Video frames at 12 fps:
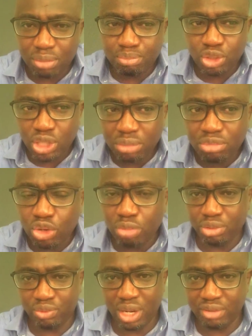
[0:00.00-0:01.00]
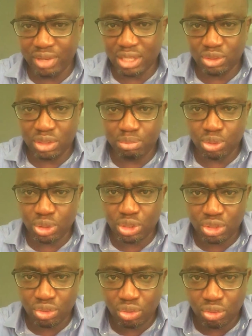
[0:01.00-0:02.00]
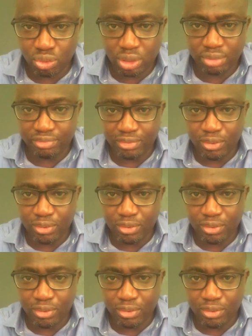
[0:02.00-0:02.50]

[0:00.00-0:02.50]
the project may not be relevant to the position you're looking